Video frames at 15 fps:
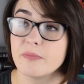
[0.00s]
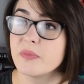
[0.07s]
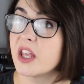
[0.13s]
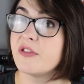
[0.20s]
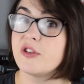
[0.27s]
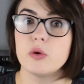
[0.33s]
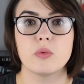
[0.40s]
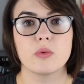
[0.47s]

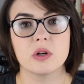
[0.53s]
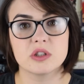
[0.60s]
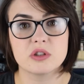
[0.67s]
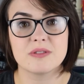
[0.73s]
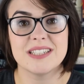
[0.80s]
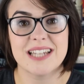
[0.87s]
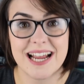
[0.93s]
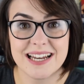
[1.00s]
If you want to
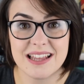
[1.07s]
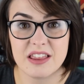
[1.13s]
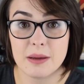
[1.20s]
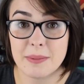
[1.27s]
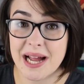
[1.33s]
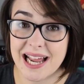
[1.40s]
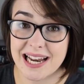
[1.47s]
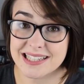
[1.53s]
read anything
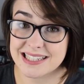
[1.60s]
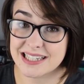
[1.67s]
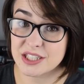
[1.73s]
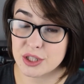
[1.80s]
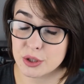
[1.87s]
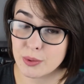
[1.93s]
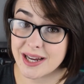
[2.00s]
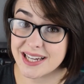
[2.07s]
about Alexander
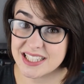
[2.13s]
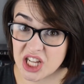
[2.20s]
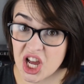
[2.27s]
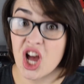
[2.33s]
the Great,